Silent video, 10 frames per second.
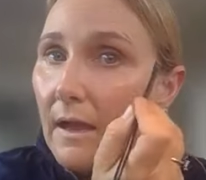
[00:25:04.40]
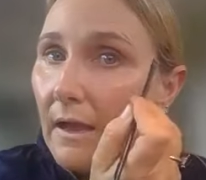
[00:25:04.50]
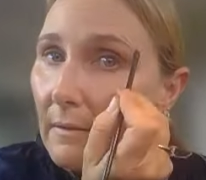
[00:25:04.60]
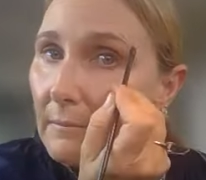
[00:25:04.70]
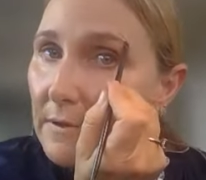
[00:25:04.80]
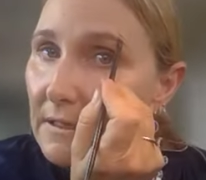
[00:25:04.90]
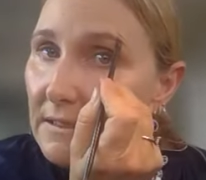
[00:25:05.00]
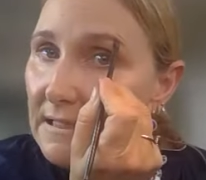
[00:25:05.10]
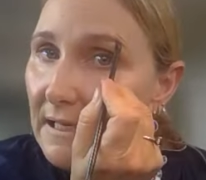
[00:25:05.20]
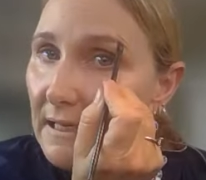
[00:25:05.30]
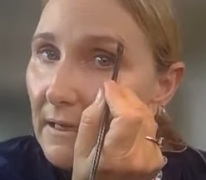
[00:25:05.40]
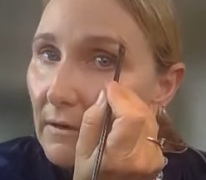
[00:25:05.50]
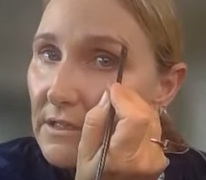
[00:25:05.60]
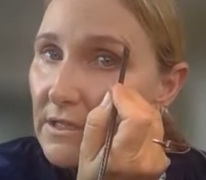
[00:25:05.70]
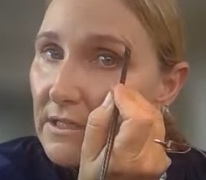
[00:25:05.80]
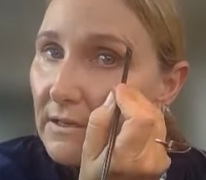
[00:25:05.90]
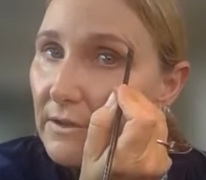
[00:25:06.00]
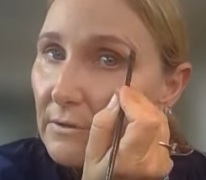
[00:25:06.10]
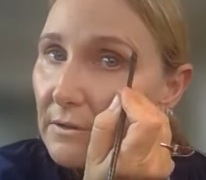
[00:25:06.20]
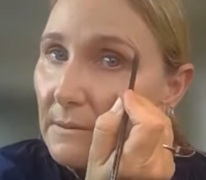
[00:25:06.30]
You can see, I'll just
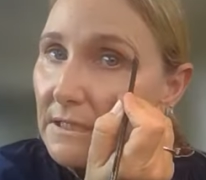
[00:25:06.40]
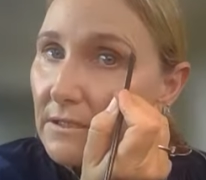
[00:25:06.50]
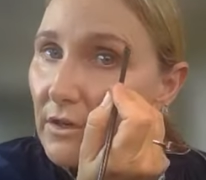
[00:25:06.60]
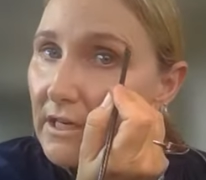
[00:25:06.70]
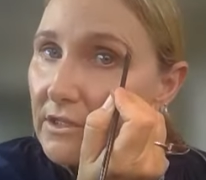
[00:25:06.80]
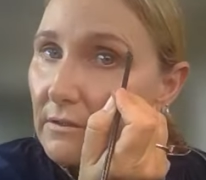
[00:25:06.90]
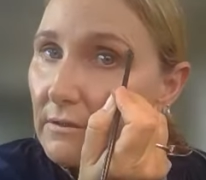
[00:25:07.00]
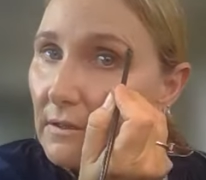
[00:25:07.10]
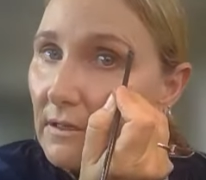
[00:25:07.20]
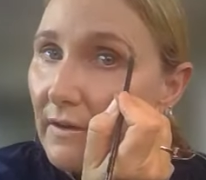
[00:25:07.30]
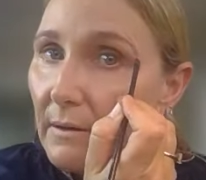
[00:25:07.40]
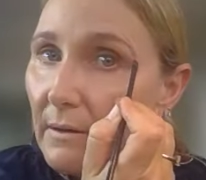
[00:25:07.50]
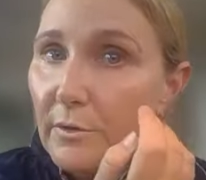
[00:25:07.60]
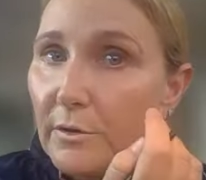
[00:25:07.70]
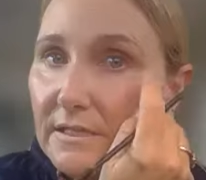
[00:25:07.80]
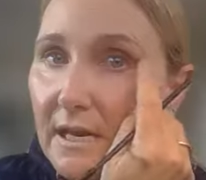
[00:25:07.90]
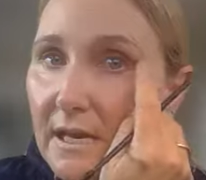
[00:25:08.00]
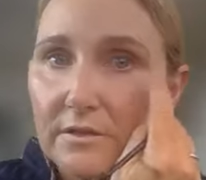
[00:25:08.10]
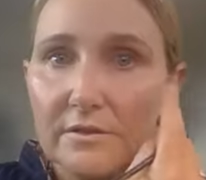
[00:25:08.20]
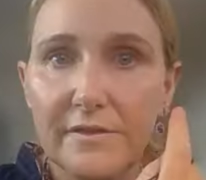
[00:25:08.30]
give you a demonstration. If I brought it
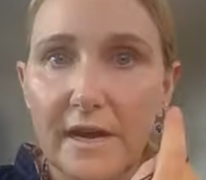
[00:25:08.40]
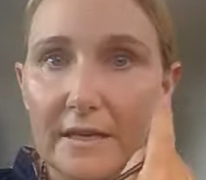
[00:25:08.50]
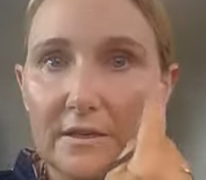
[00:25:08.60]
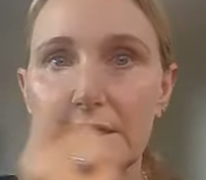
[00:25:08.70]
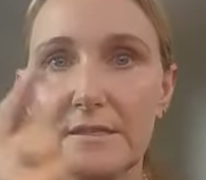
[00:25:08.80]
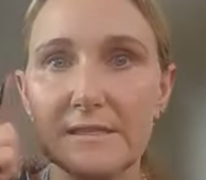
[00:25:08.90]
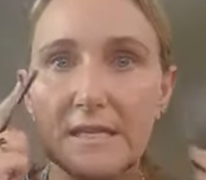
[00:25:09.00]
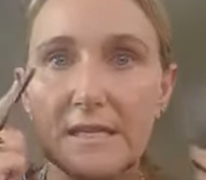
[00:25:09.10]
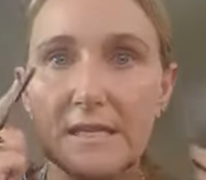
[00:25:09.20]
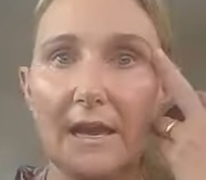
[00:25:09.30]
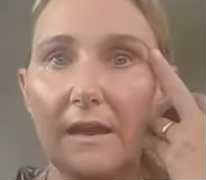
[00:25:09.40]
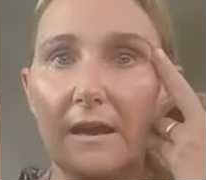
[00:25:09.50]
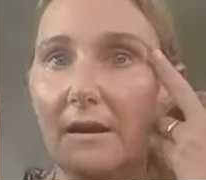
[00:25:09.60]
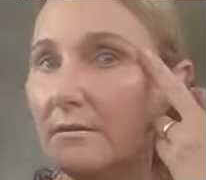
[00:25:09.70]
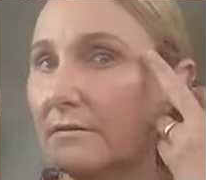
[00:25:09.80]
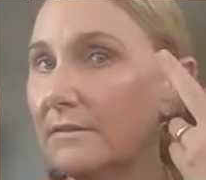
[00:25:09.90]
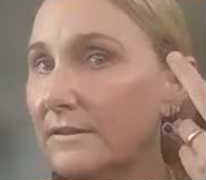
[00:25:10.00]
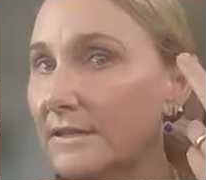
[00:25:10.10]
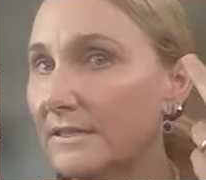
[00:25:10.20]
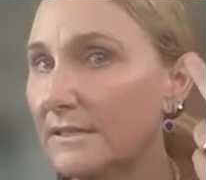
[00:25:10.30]
down too far, you can see how
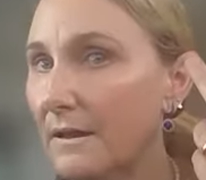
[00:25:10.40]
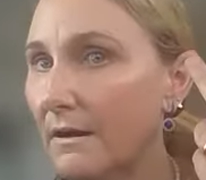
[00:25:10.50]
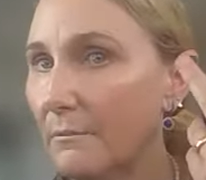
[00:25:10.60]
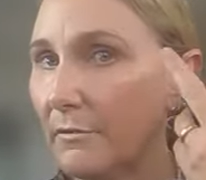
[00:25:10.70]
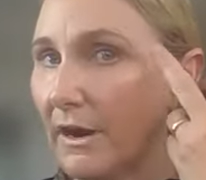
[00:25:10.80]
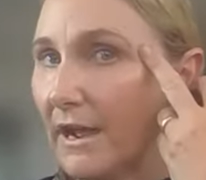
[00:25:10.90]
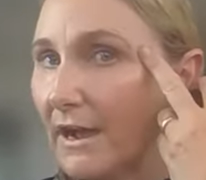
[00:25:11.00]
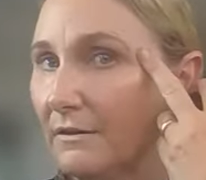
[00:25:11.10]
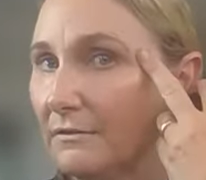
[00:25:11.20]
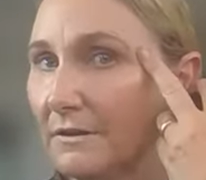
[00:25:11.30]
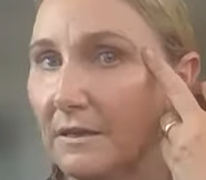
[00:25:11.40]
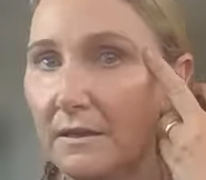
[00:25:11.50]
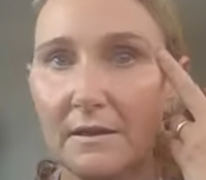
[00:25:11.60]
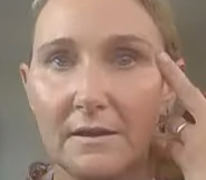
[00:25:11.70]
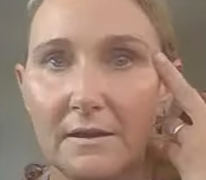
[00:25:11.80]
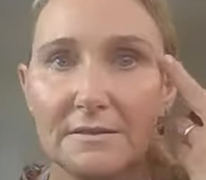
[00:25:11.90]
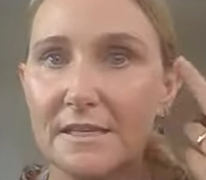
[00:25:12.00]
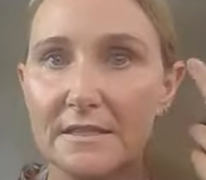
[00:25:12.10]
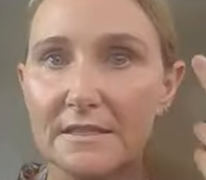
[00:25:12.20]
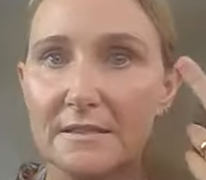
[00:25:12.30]
this brow
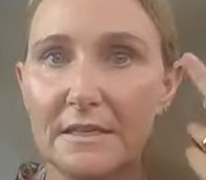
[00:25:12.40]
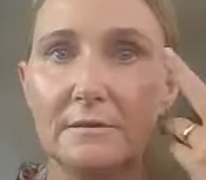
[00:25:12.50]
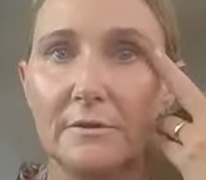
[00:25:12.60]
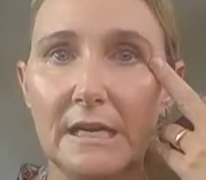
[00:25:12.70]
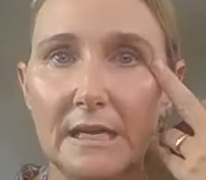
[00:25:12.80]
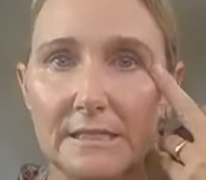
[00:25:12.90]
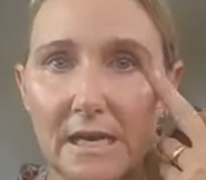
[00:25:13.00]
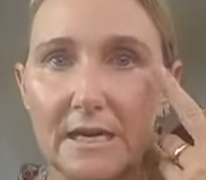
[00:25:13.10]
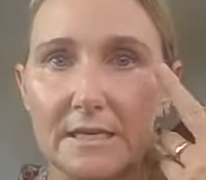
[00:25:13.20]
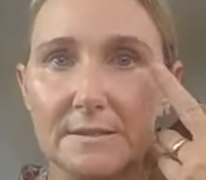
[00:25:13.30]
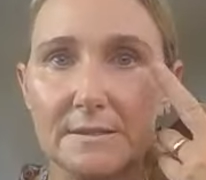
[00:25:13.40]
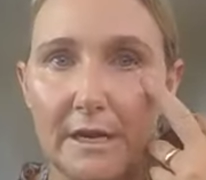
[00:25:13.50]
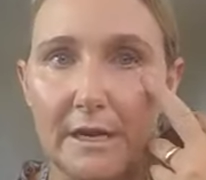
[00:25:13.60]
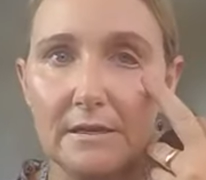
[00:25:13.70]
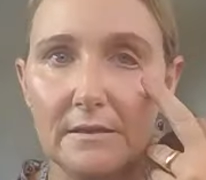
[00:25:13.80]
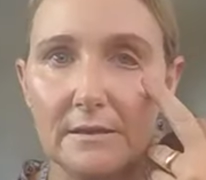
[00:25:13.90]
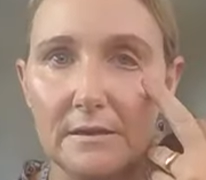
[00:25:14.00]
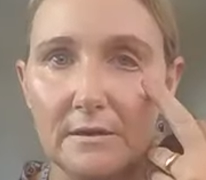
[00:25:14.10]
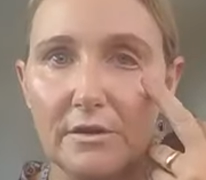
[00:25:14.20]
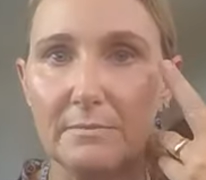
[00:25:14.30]
doesn't, it really does
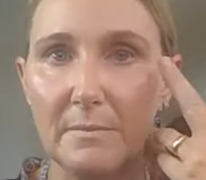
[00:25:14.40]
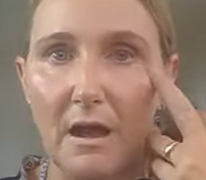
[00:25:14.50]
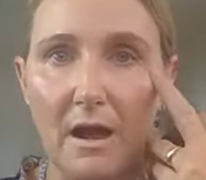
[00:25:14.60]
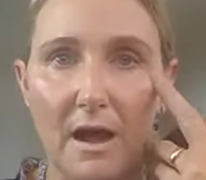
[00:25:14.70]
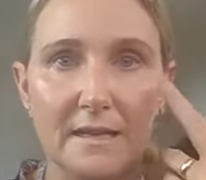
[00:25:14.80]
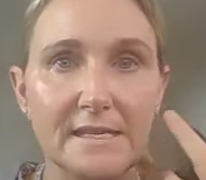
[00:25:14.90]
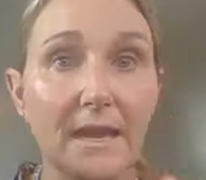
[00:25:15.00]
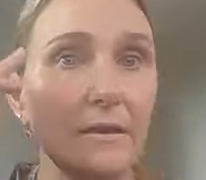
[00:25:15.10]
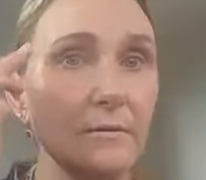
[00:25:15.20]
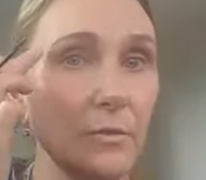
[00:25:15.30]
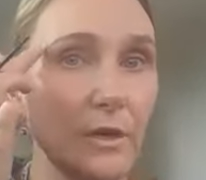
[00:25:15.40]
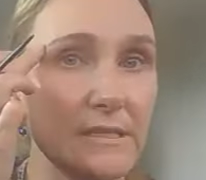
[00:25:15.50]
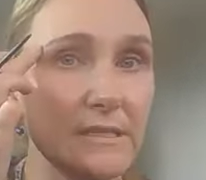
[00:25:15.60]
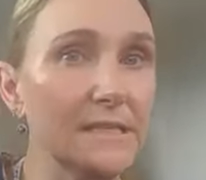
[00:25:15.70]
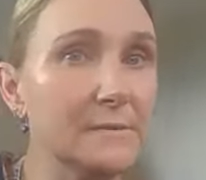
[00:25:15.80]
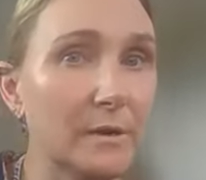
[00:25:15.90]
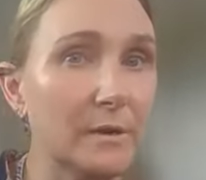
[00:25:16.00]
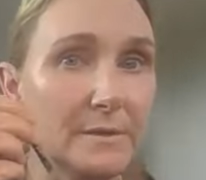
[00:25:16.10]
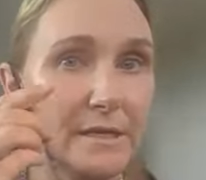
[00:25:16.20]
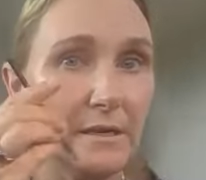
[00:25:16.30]
bring the look of my eye down. Whereas this
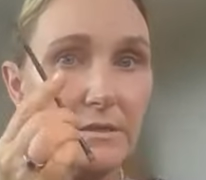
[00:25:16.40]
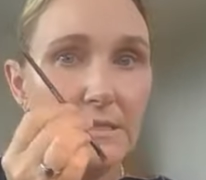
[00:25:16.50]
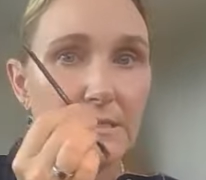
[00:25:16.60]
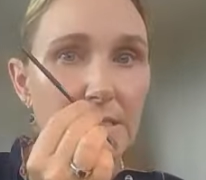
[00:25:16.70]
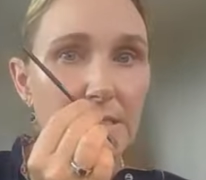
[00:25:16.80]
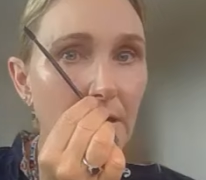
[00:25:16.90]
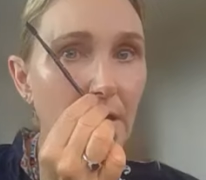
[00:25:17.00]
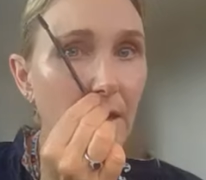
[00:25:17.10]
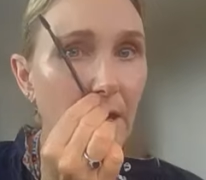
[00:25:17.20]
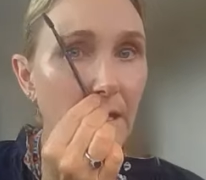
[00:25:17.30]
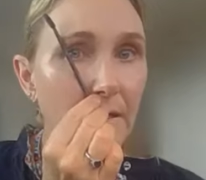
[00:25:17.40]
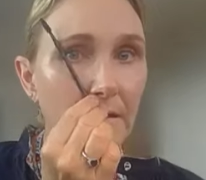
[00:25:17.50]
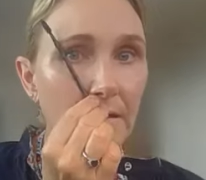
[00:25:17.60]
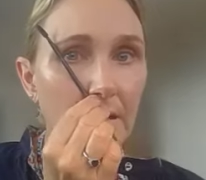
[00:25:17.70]
one, because it's in line